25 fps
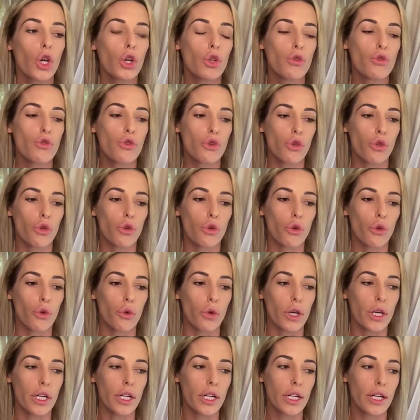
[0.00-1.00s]

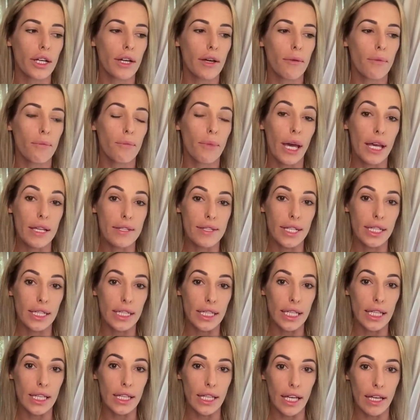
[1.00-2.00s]
to
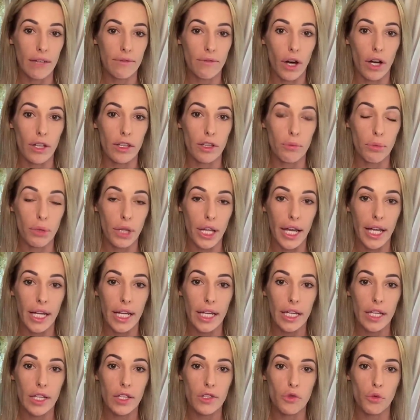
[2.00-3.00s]
basically live on the
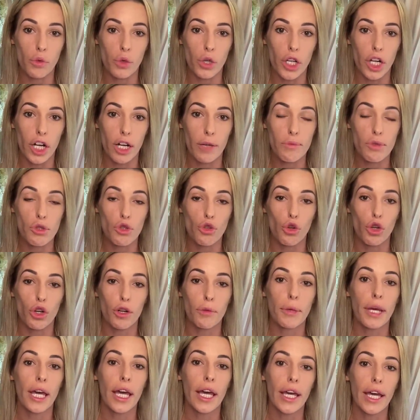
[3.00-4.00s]
planet because we're
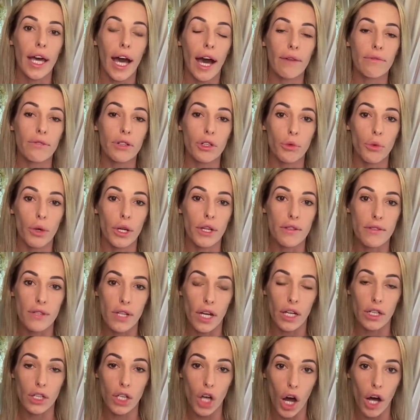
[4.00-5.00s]
absorbing everyone's
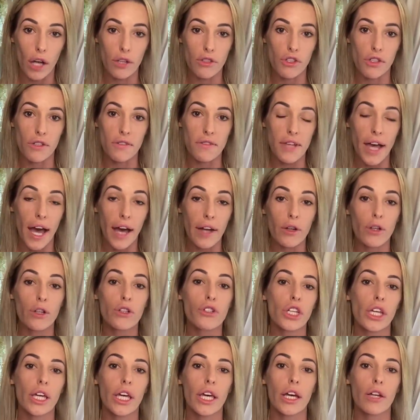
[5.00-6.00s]
unconscious
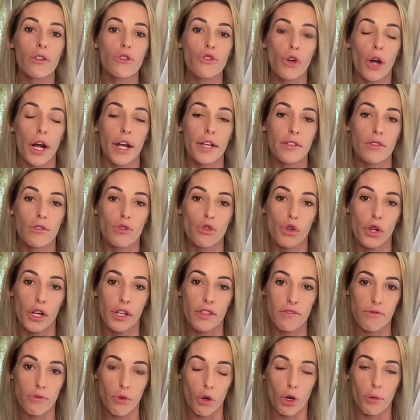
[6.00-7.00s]
energy and trying to
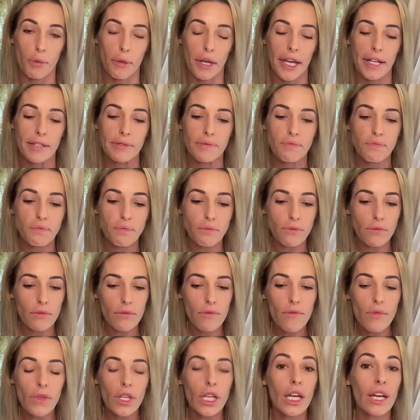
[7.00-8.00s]
transform it
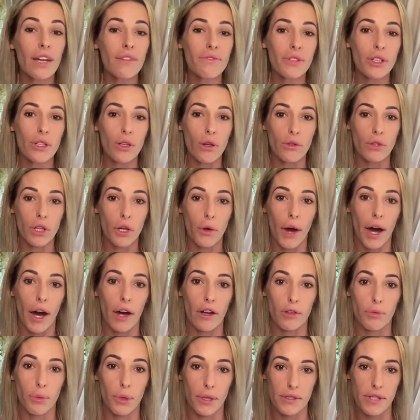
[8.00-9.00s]
if you don't know how
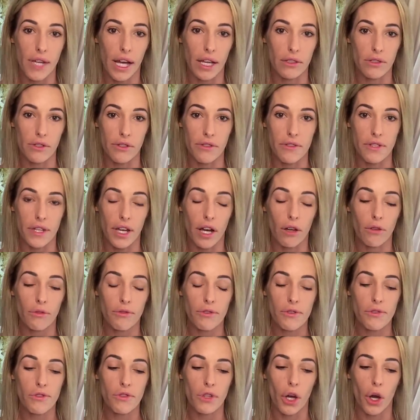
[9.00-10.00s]
to protect
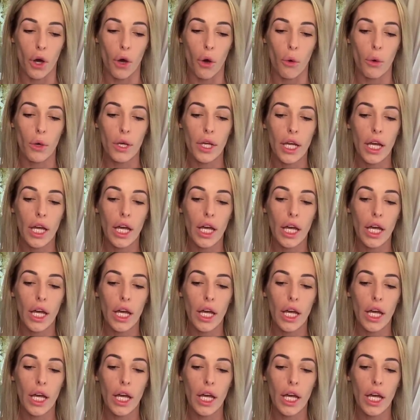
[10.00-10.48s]
yourself. So,